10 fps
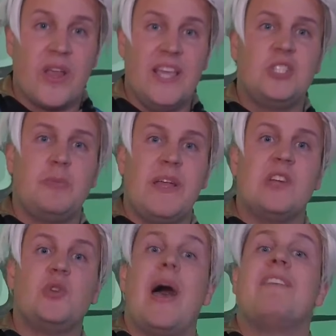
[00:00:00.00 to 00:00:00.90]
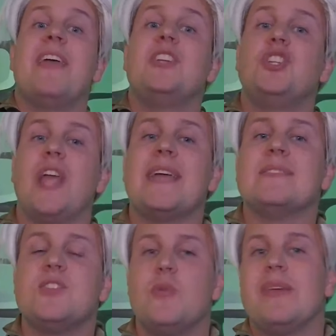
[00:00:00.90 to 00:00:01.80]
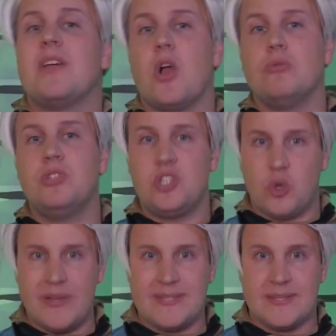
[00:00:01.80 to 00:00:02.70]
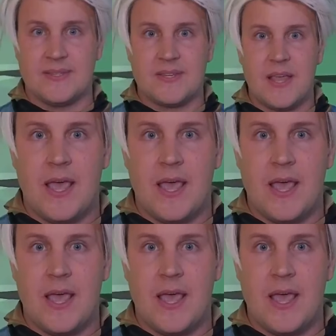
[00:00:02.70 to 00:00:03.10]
each player to have a chance to make their own choices,